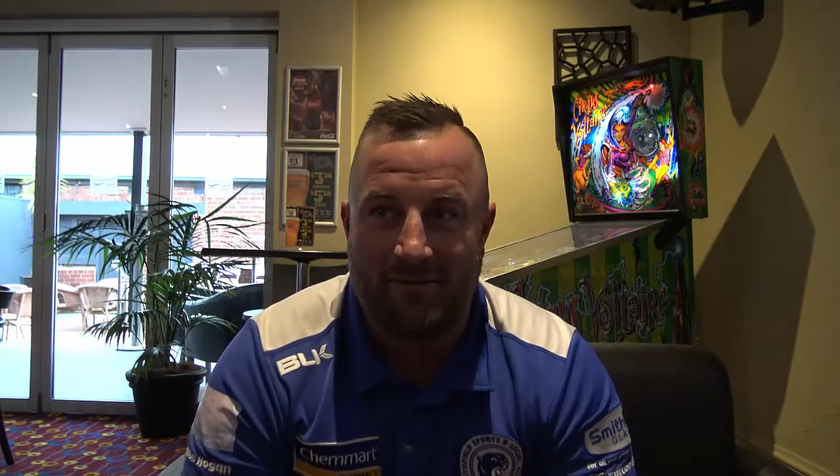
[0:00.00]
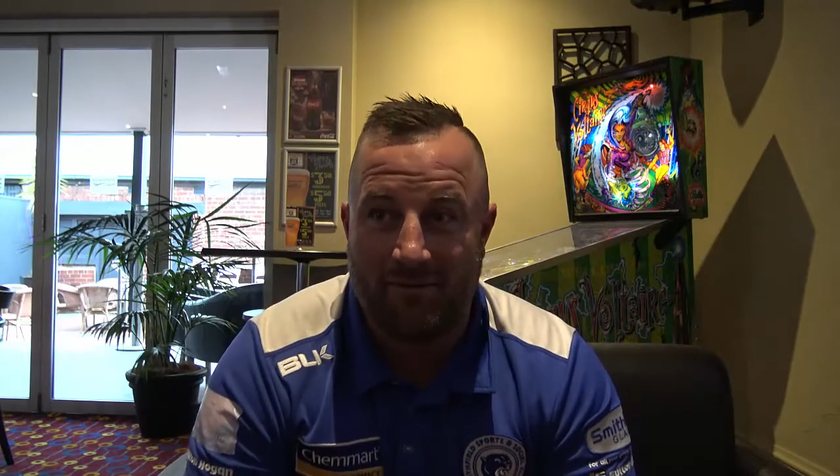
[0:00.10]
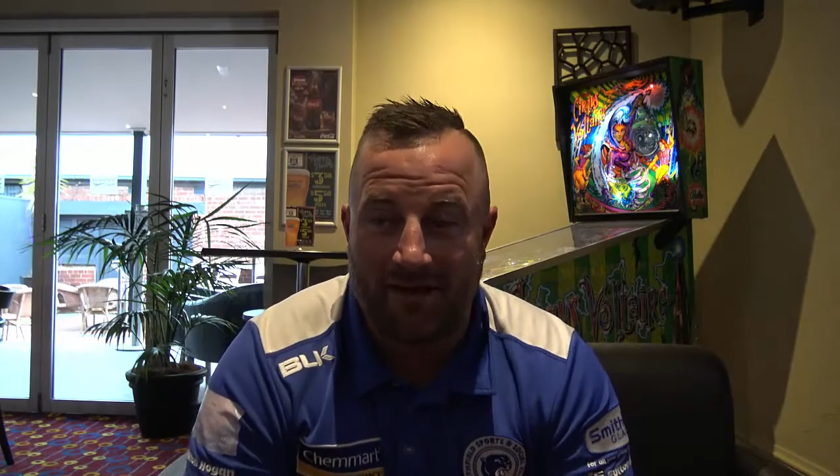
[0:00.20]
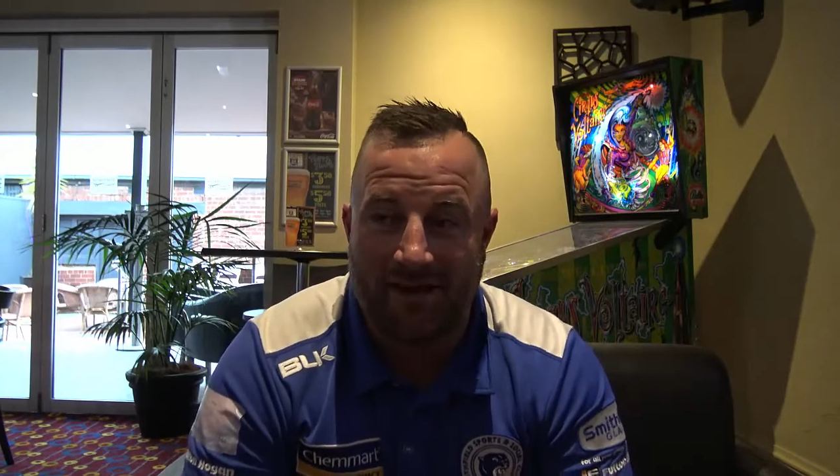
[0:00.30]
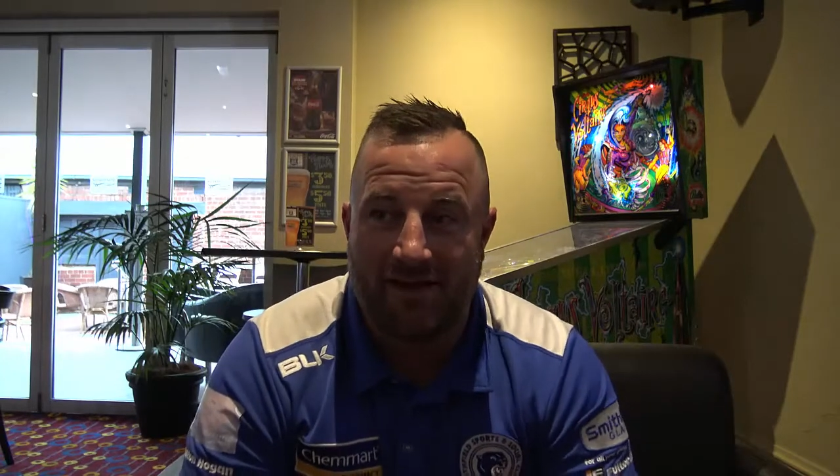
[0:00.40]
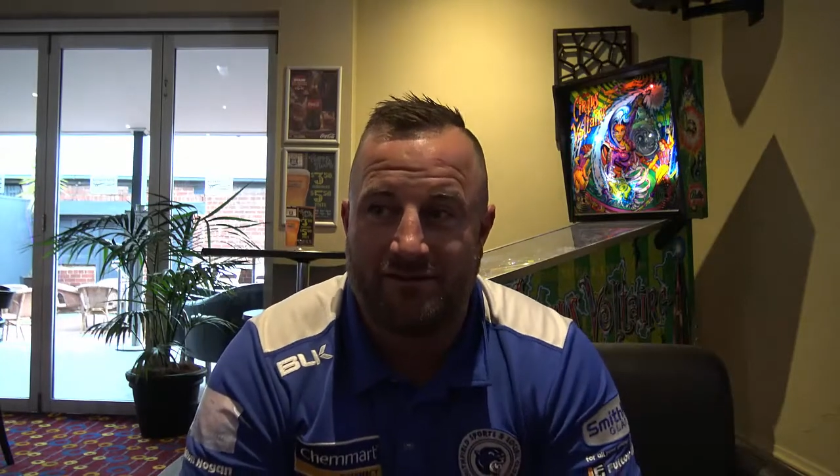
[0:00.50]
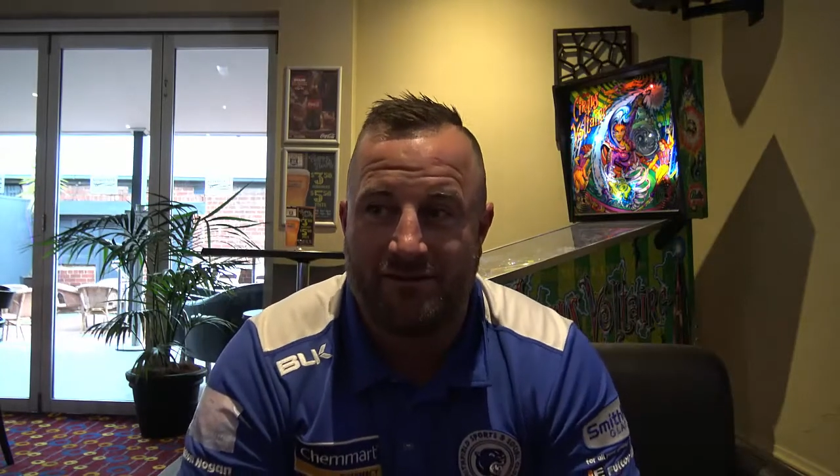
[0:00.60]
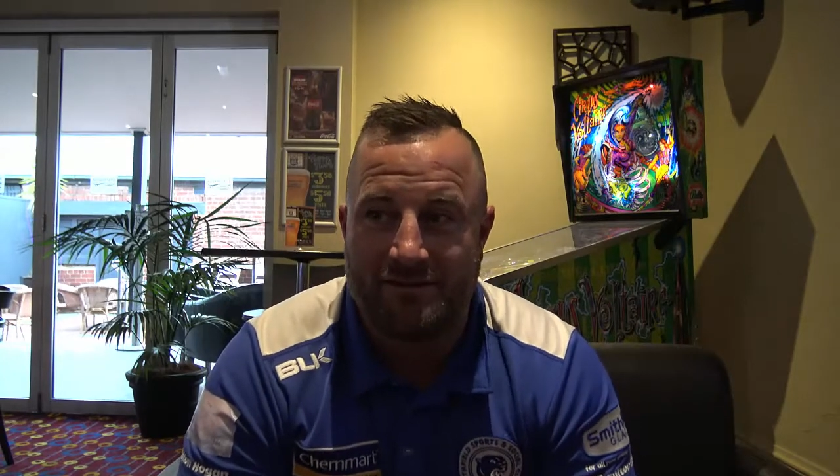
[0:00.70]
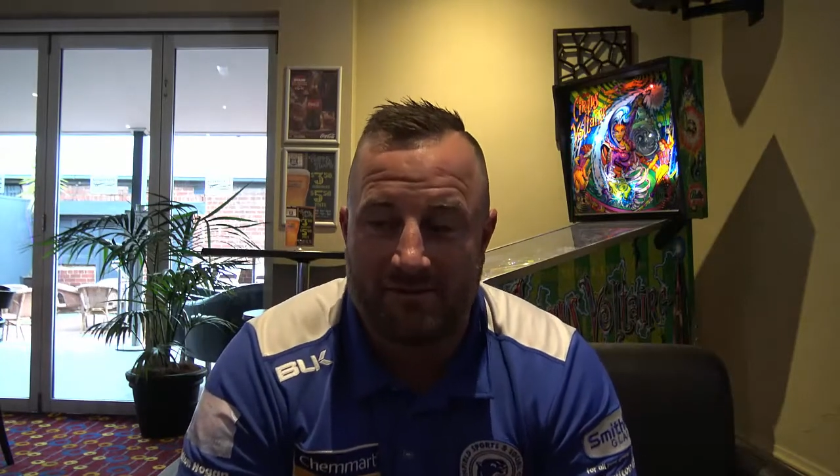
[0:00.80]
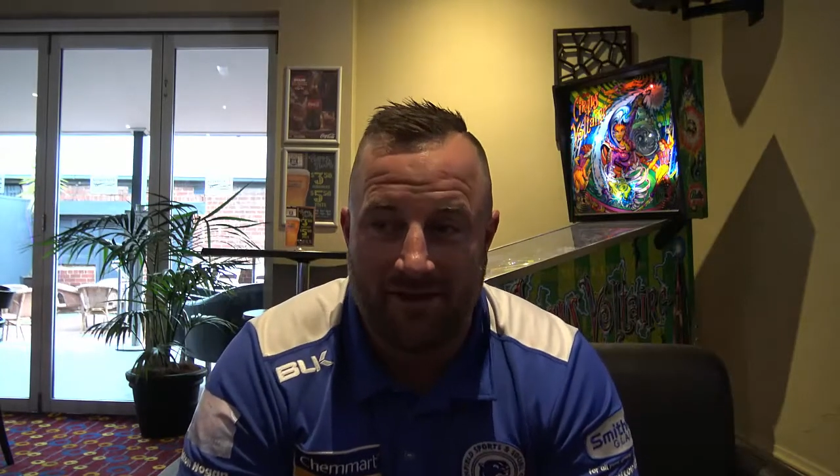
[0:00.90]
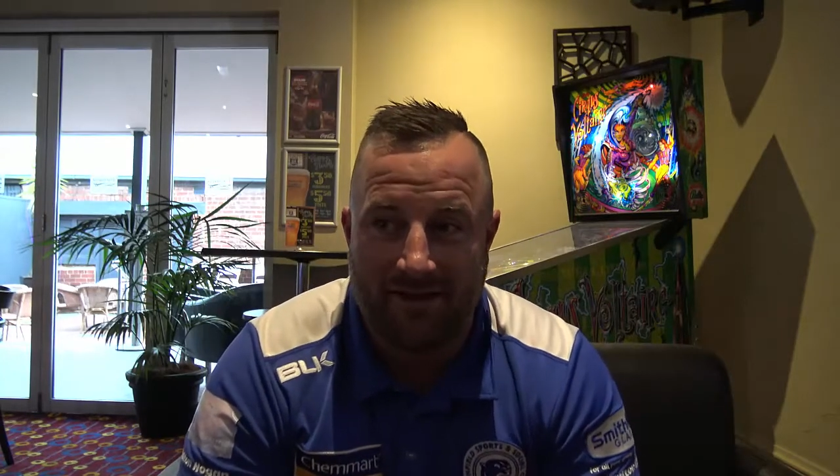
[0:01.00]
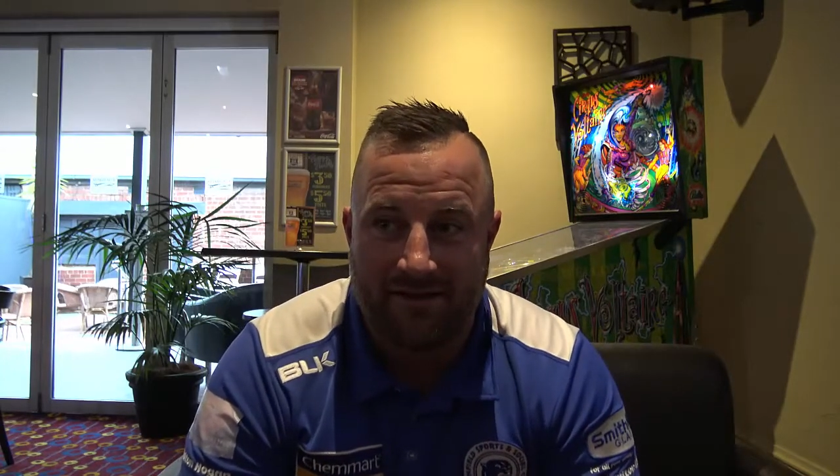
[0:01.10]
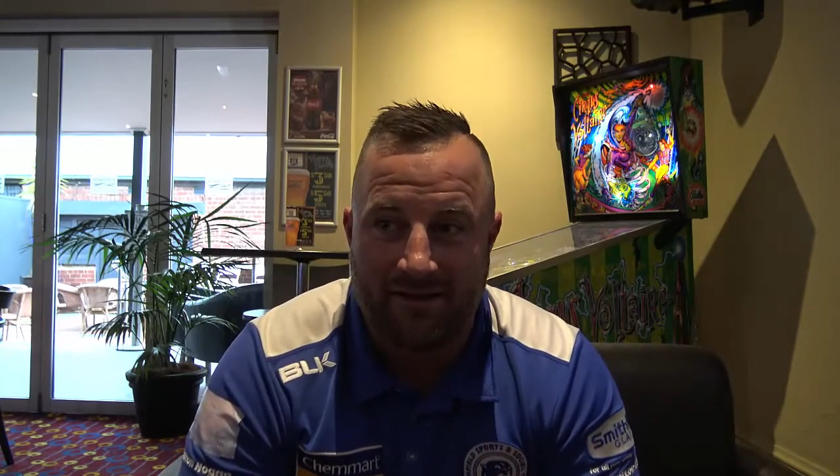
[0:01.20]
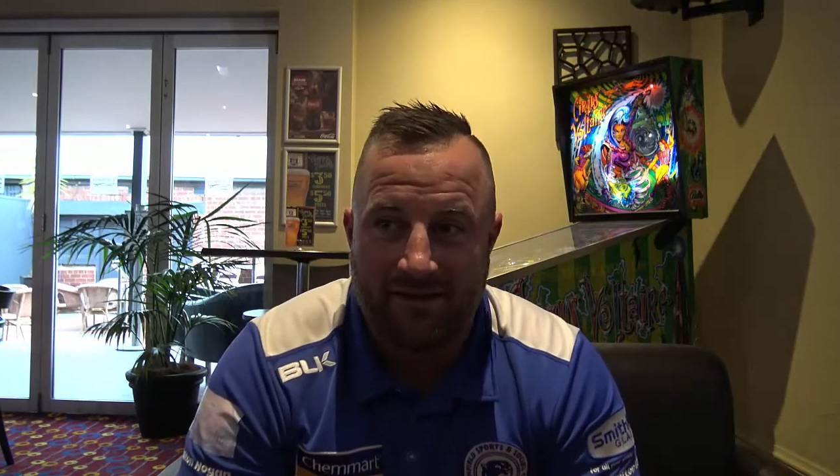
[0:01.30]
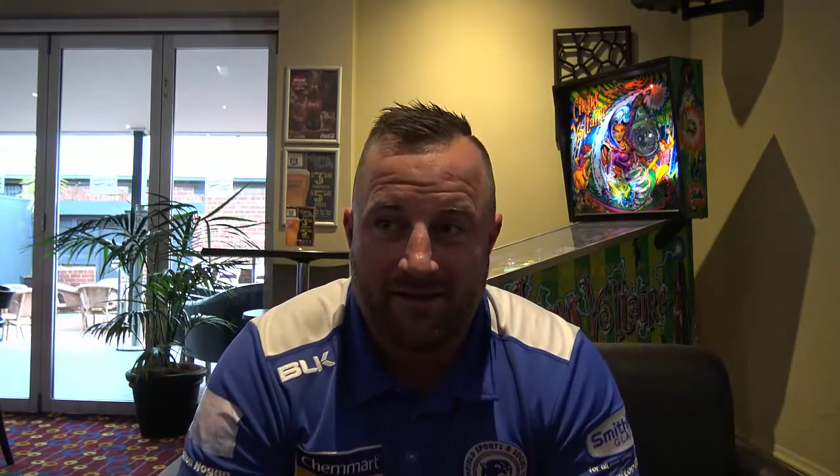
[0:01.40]
went back out to Smitty
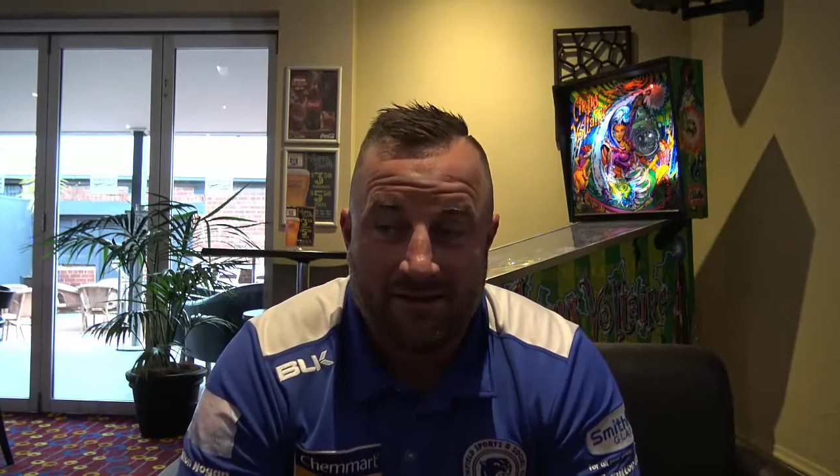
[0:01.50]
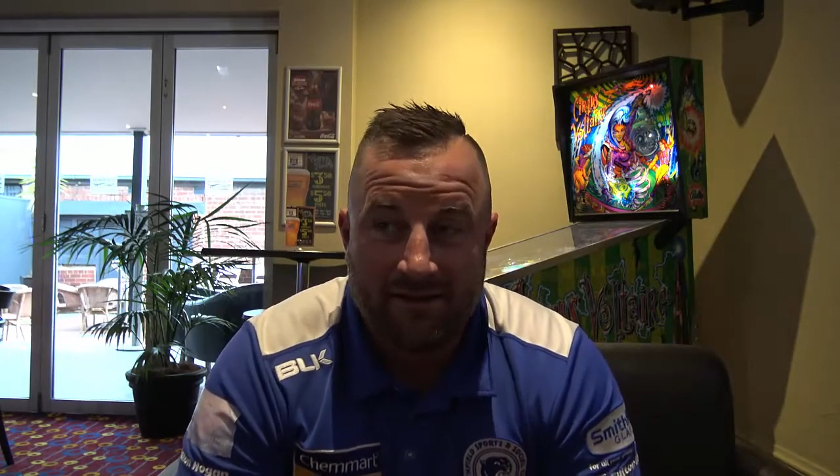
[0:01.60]
and